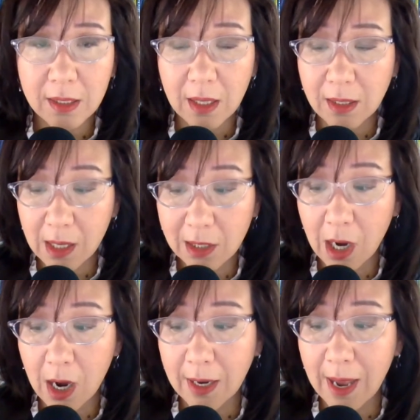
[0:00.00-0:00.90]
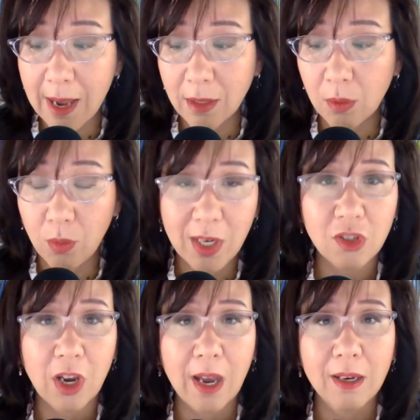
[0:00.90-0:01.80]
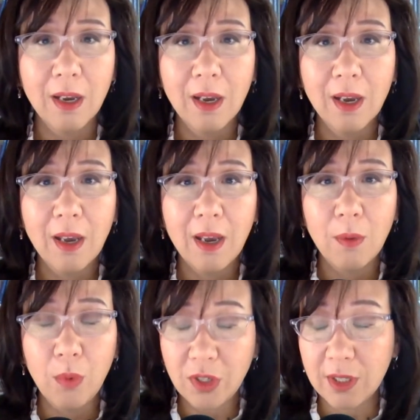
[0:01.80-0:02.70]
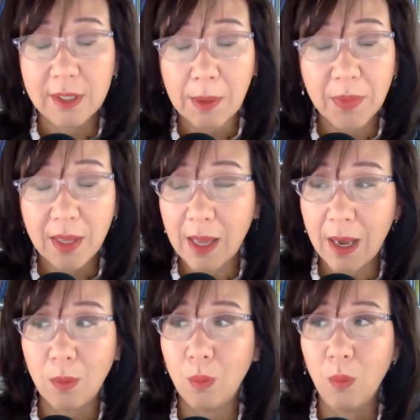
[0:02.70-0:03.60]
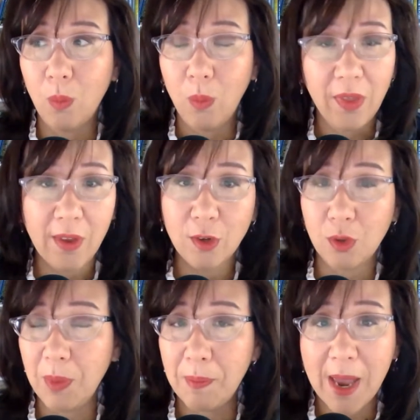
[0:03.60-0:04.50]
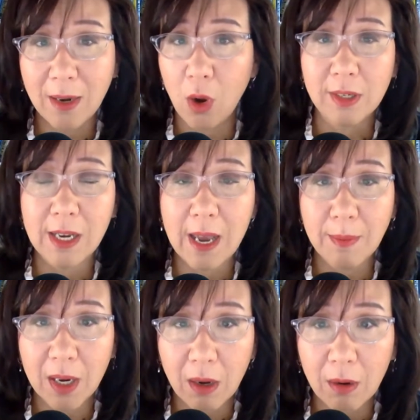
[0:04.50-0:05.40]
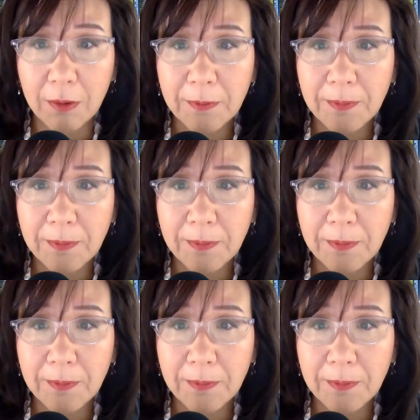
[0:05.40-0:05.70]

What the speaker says: TikTok and WeChat, which is something that we think should be banned a long time ago.